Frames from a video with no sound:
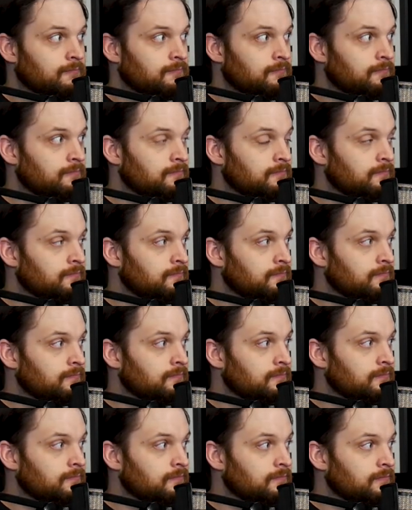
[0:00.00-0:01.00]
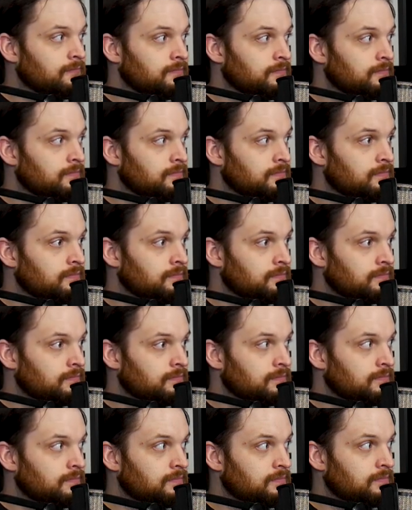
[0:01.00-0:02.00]

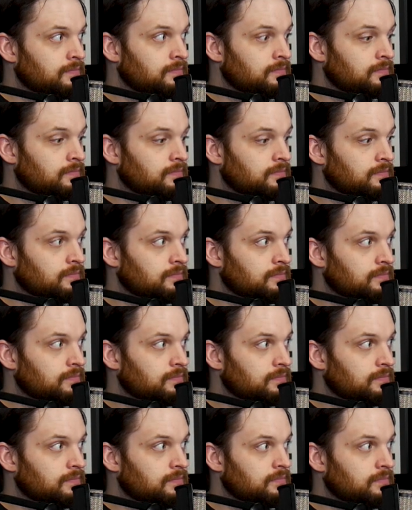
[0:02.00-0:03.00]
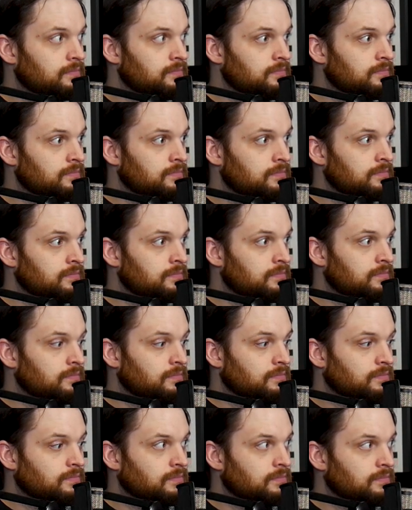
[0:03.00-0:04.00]

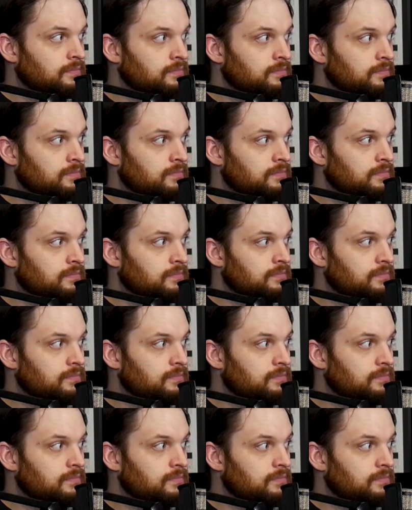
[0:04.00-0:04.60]
The person shown says nothing.